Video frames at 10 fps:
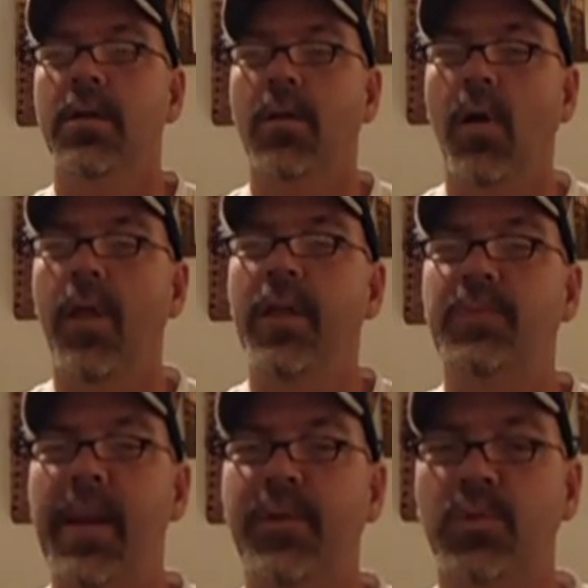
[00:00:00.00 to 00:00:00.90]
Go to these
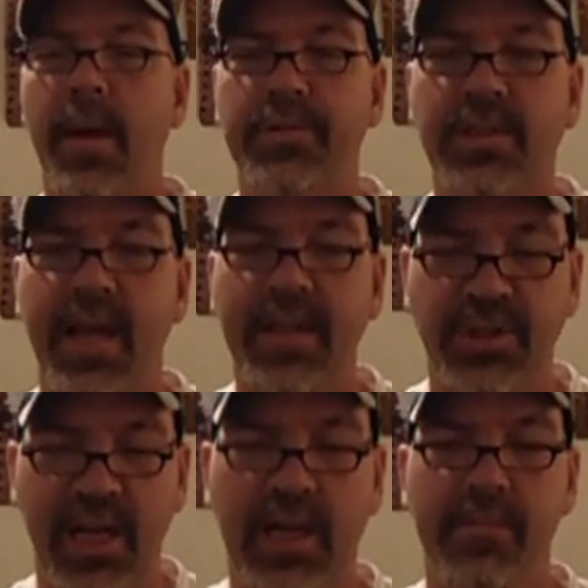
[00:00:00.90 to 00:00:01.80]
people's website,
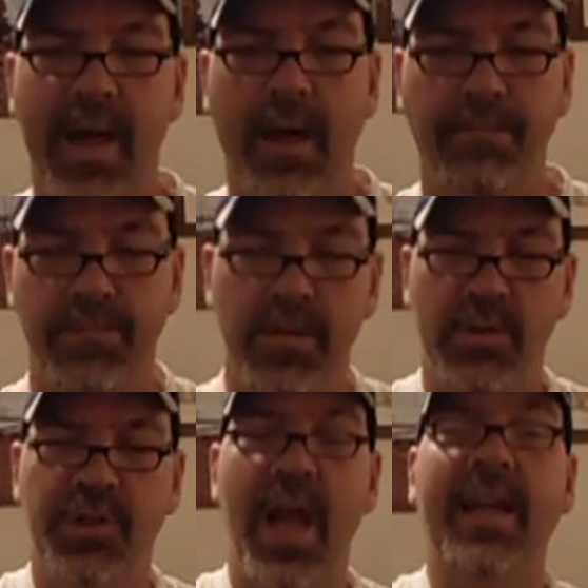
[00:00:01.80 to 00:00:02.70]
check them out.
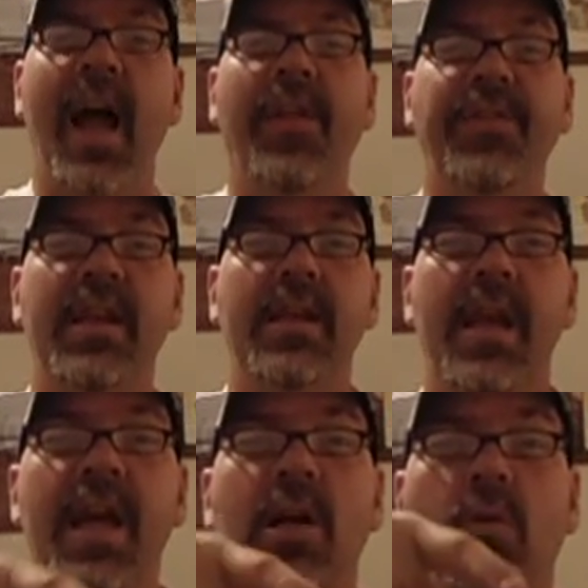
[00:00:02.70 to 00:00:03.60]
Check out the
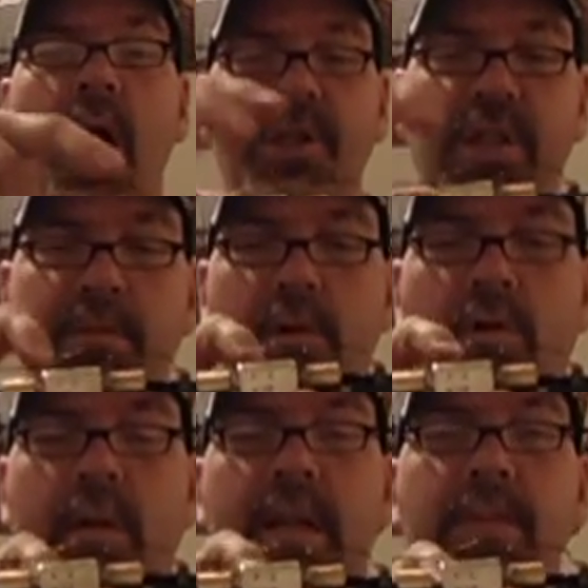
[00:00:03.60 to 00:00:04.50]
Igarashi
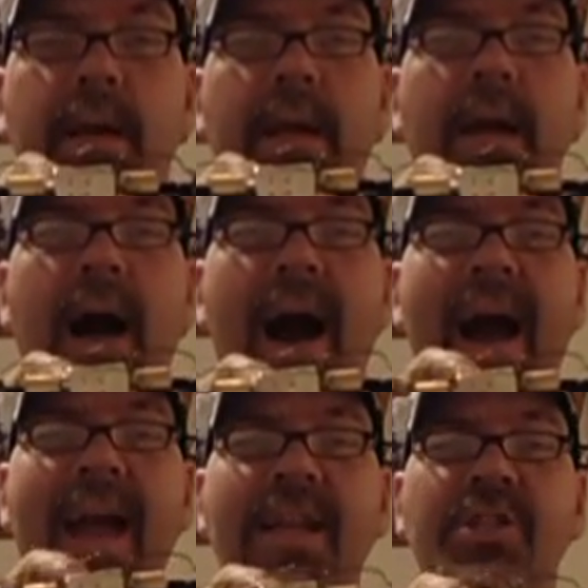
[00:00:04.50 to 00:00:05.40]
motor on eBay.
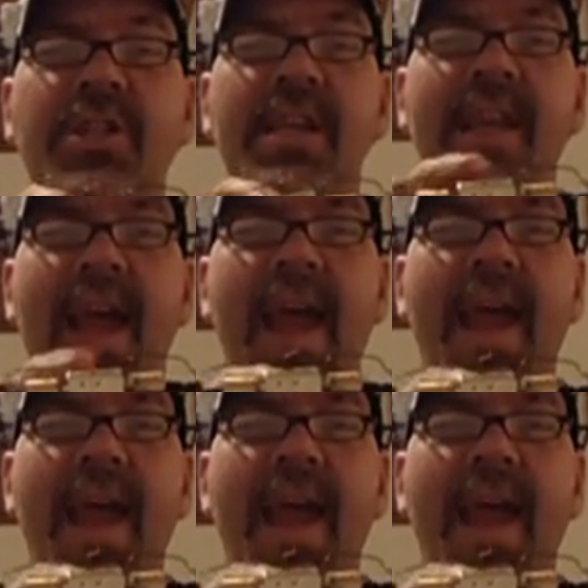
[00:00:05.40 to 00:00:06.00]
Igarashi.